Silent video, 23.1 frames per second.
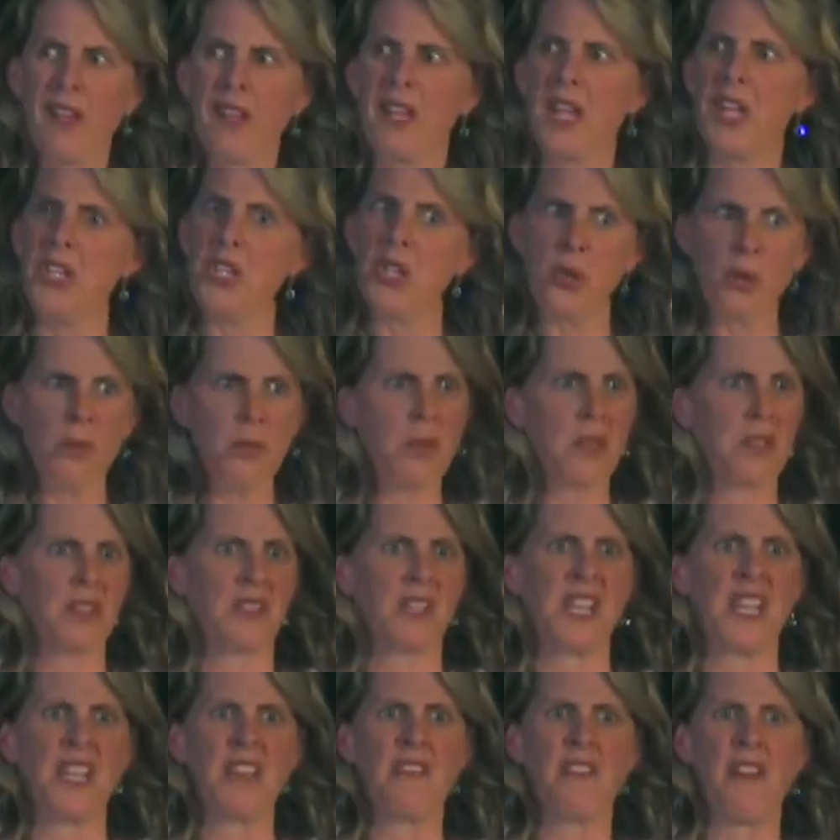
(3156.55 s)
can you
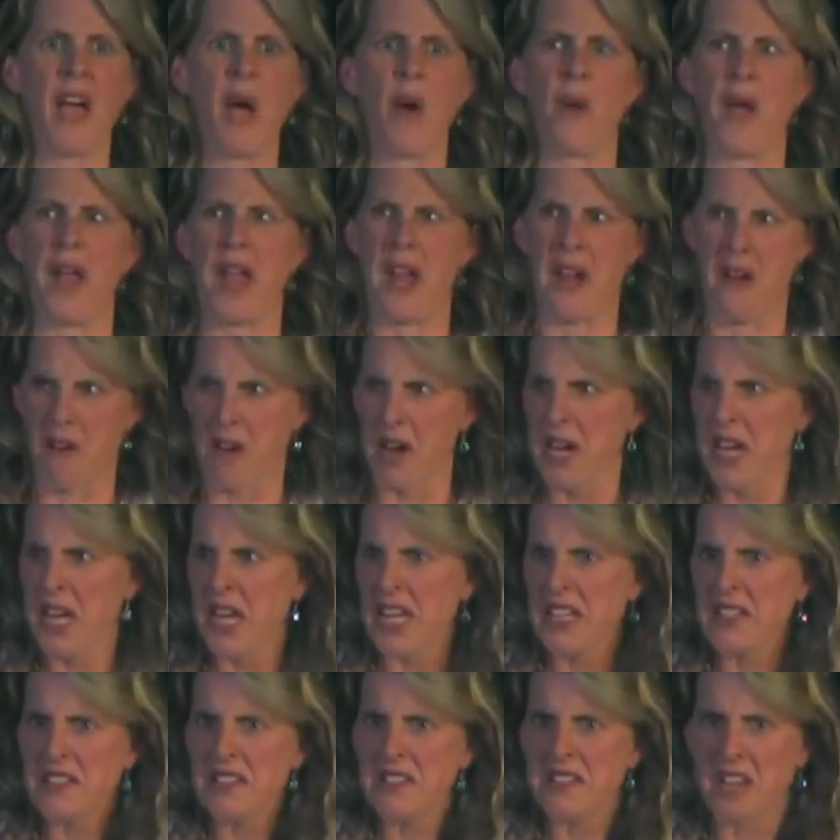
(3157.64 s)
believe how
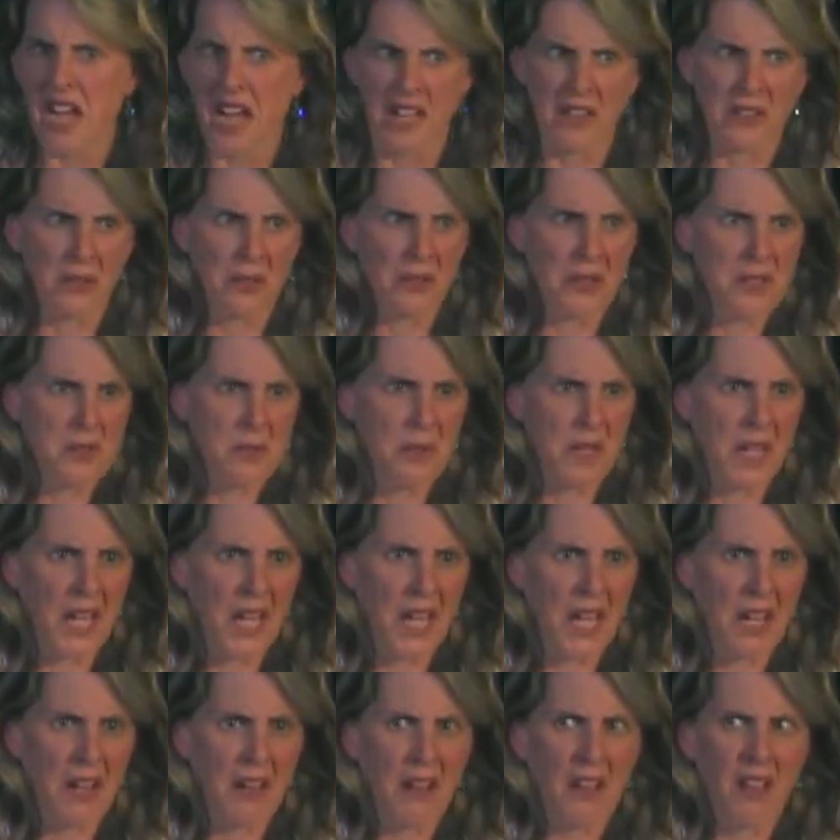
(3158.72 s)
arrogant Tyler is
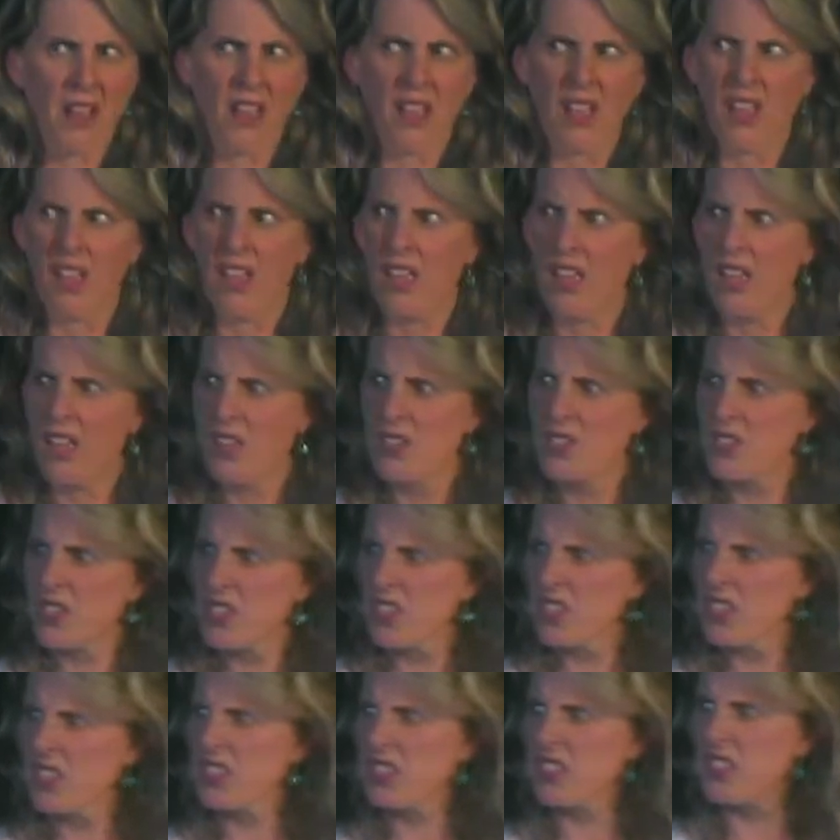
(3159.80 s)
being? She's
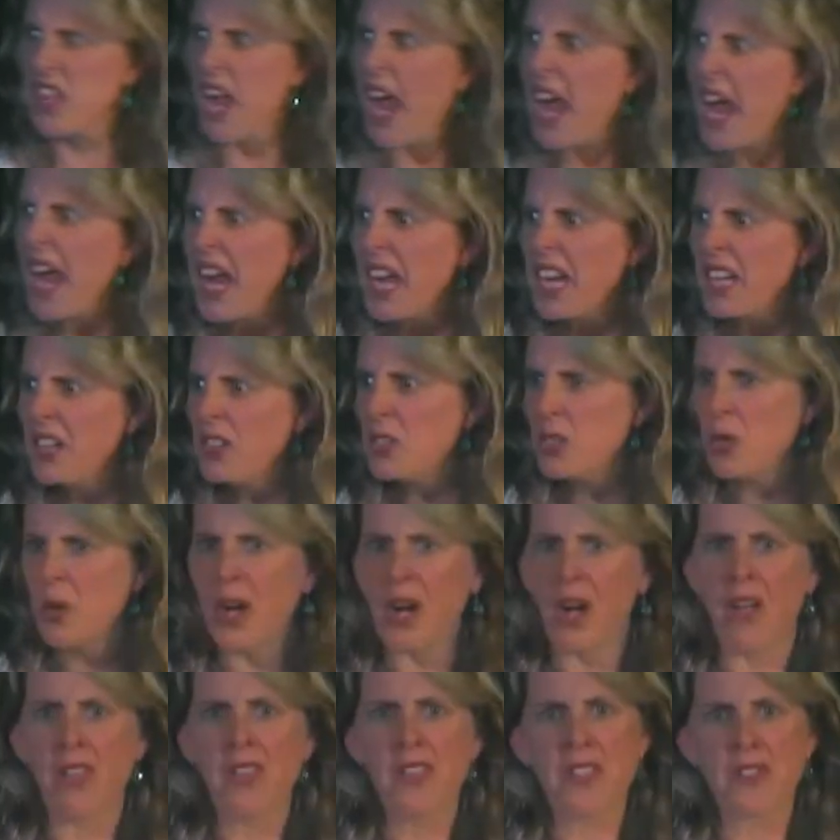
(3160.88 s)
just saying and doing
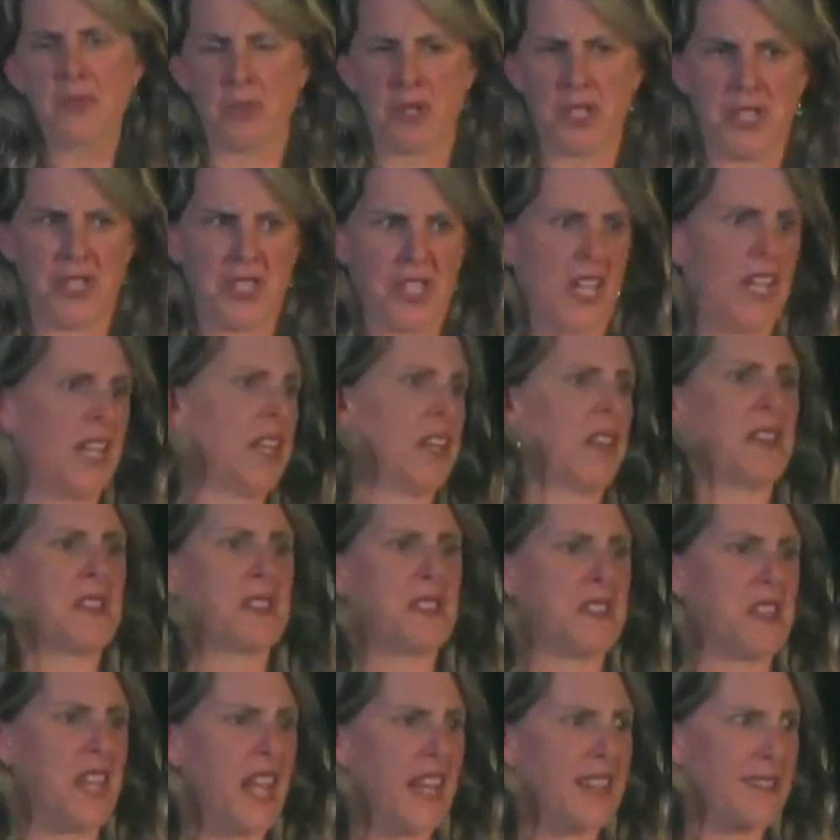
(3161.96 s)
all these ridiculous
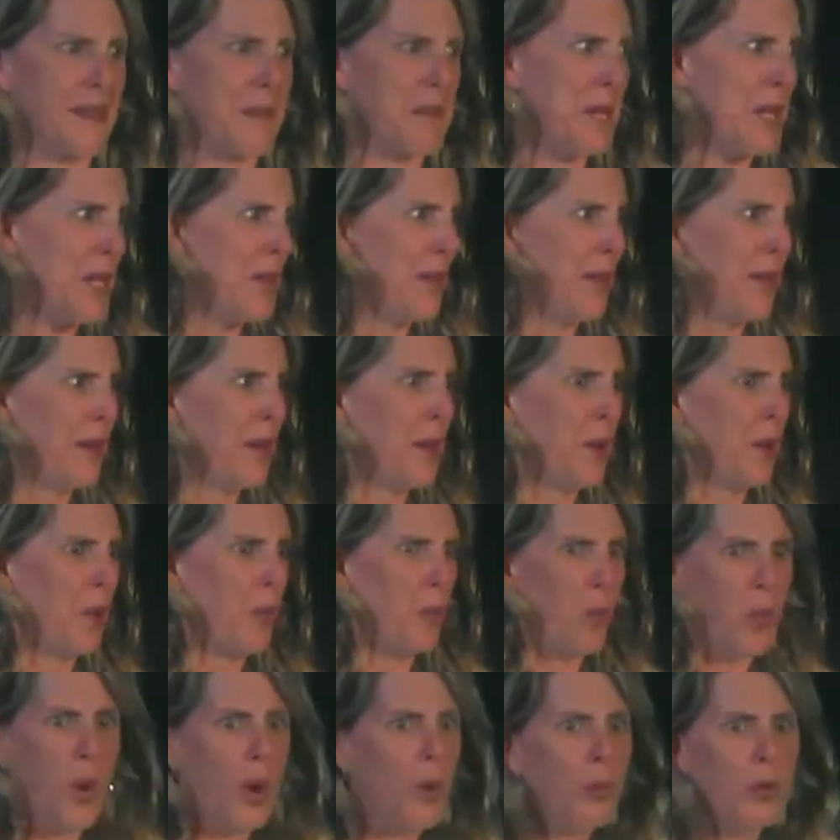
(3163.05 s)
things. I mean,
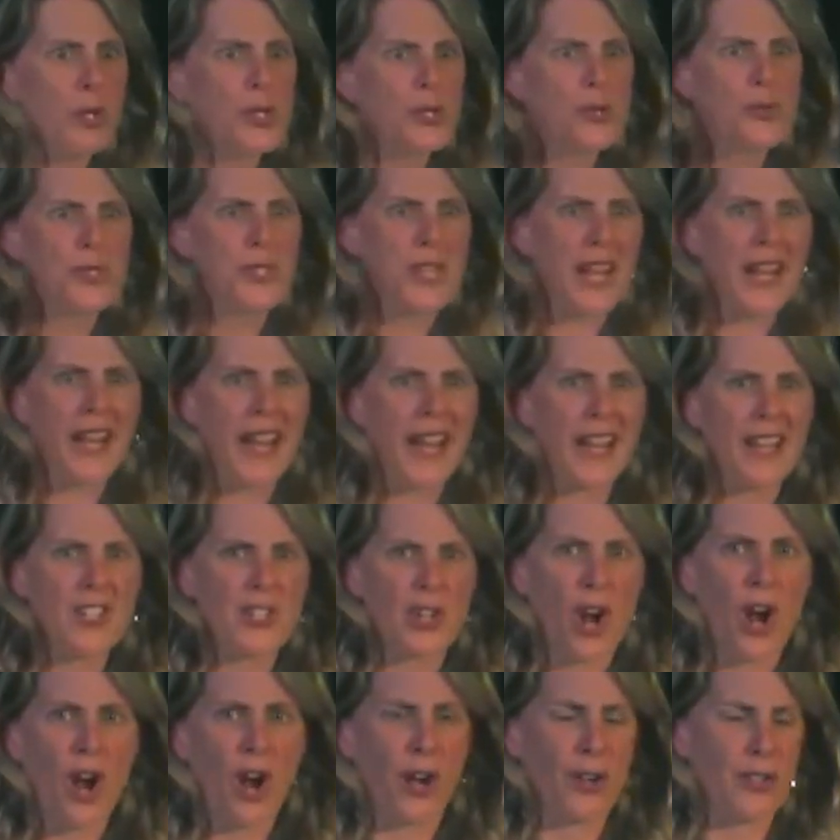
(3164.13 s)
what would you say to
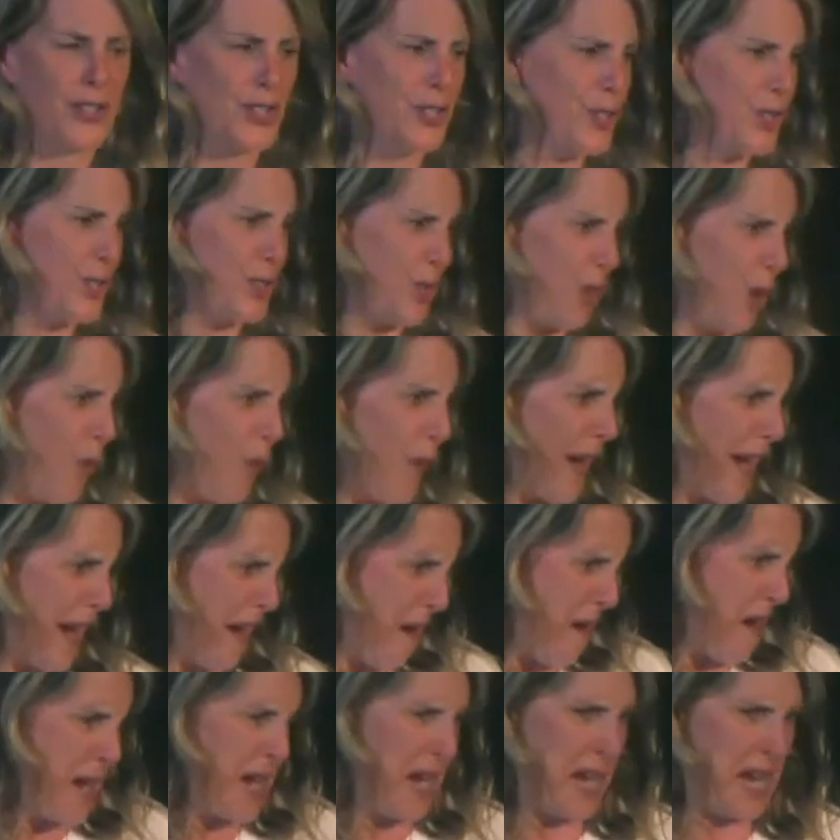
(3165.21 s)
HR? She's so
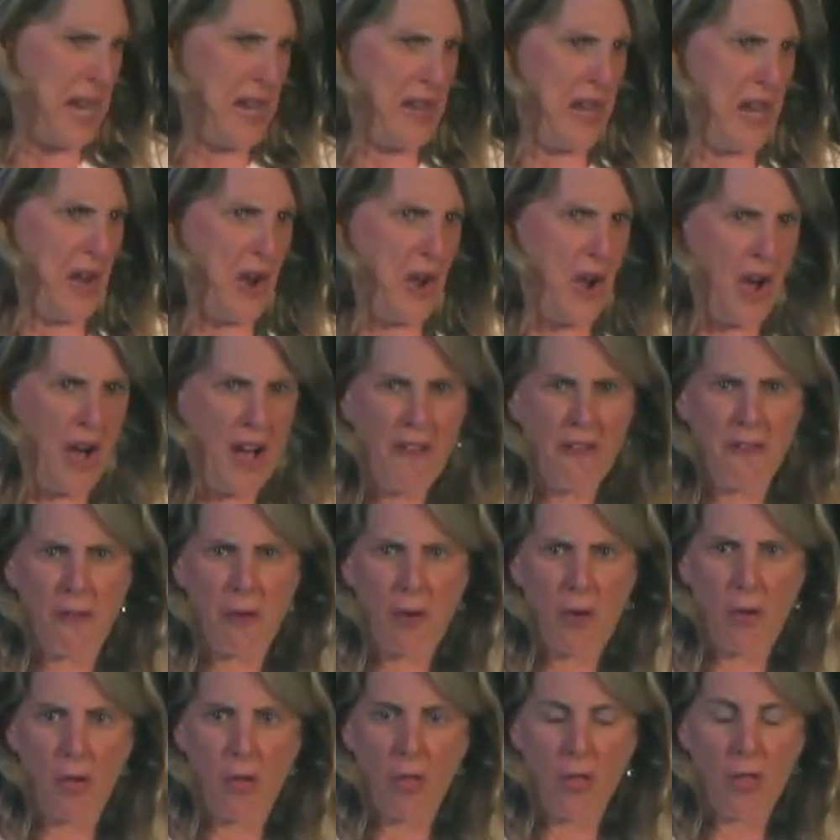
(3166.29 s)
arrogant and
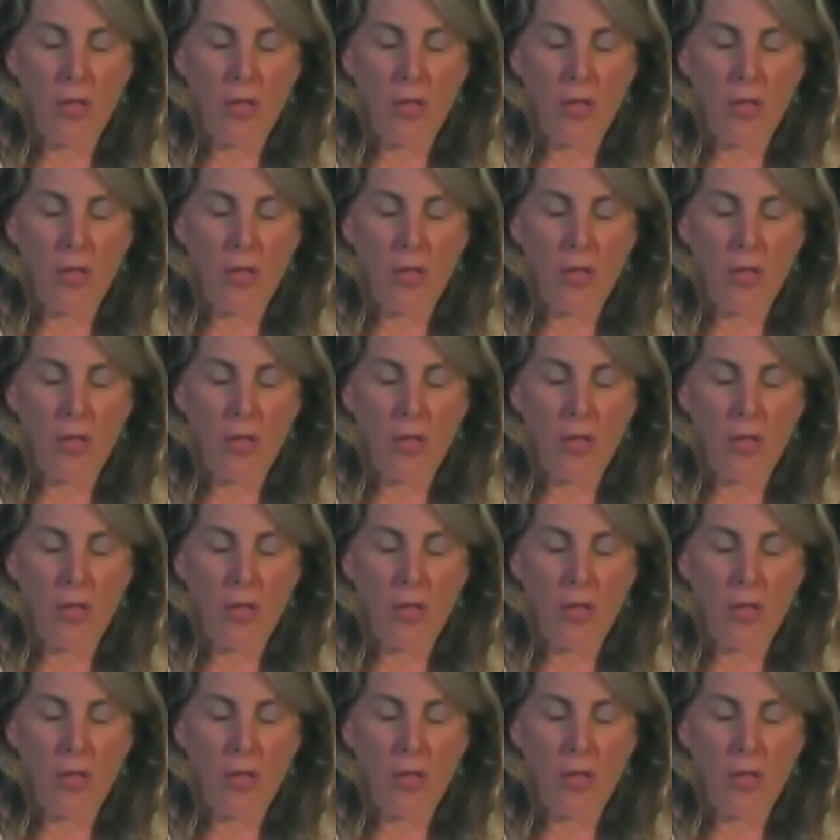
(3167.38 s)
awful.